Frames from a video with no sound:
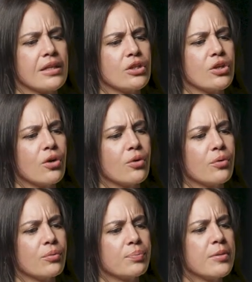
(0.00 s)
you know,
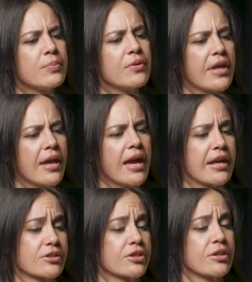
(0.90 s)
people that
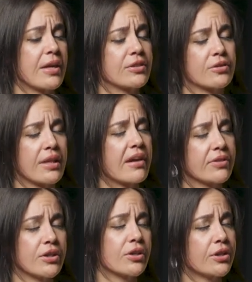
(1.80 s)
actually make their
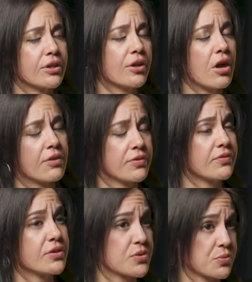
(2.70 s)
livelihood off of
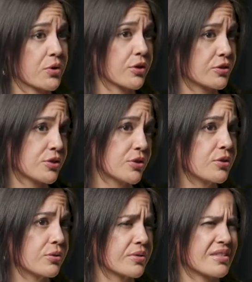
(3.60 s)
this work
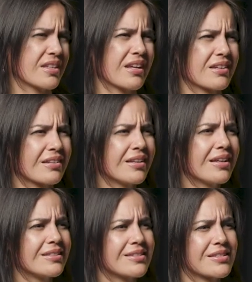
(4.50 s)
too. It's like,
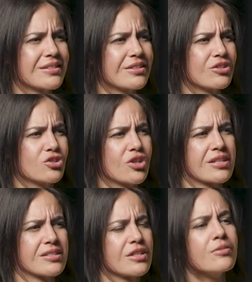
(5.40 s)
doesn't
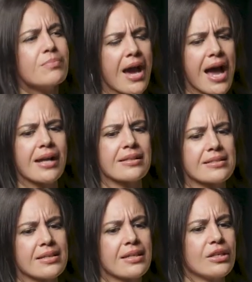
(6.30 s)
just impact,
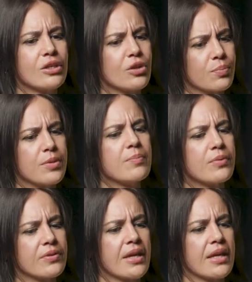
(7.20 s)
you know,
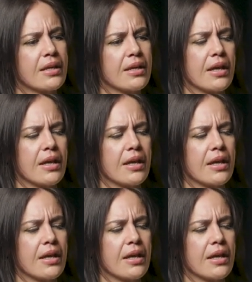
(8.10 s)
people that